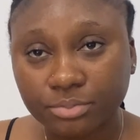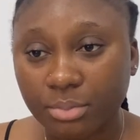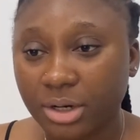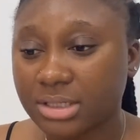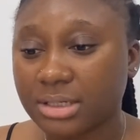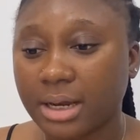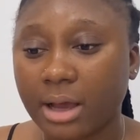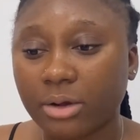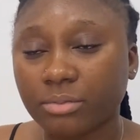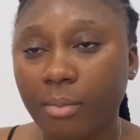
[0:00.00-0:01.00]

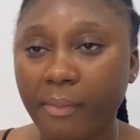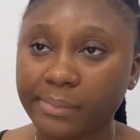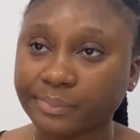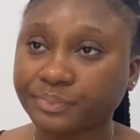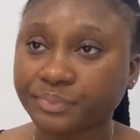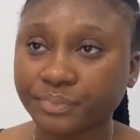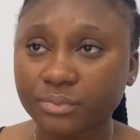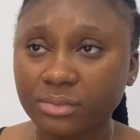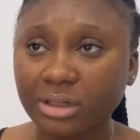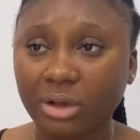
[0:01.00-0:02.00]
personal
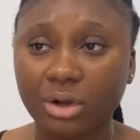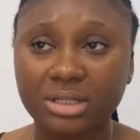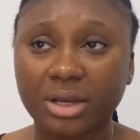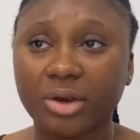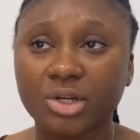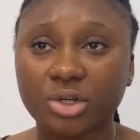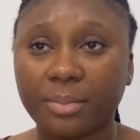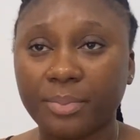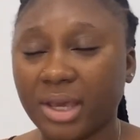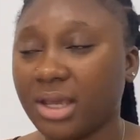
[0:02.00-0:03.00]
content
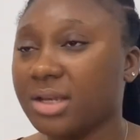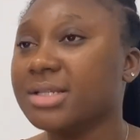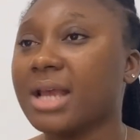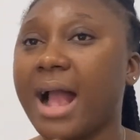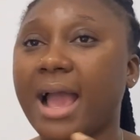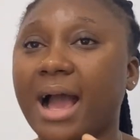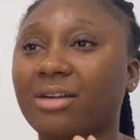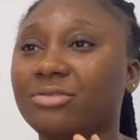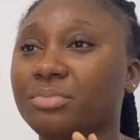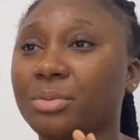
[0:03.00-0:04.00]
creation page i
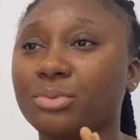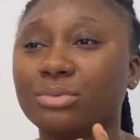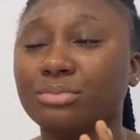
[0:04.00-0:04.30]
have people